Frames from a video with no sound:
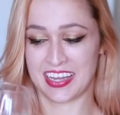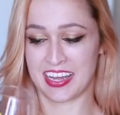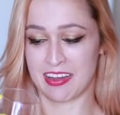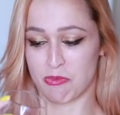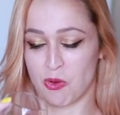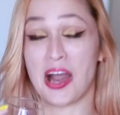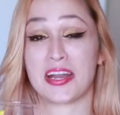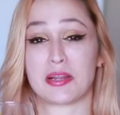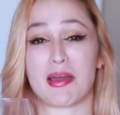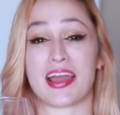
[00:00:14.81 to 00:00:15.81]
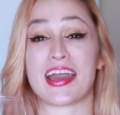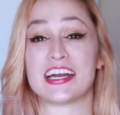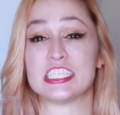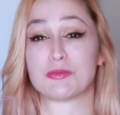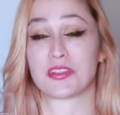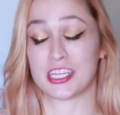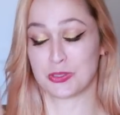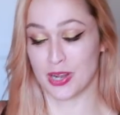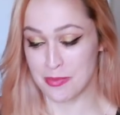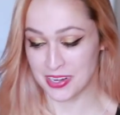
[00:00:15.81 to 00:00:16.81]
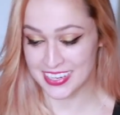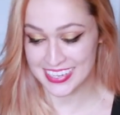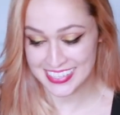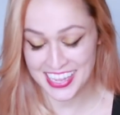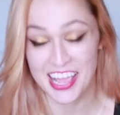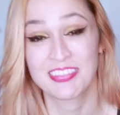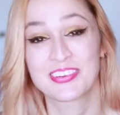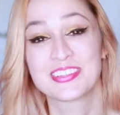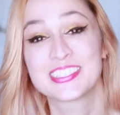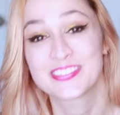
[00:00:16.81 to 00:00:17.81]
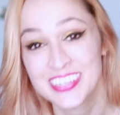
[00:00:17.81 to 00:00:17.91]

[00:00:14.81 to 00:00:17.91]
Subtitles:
have wine in my hands, but that's what I'm gonna need to get through this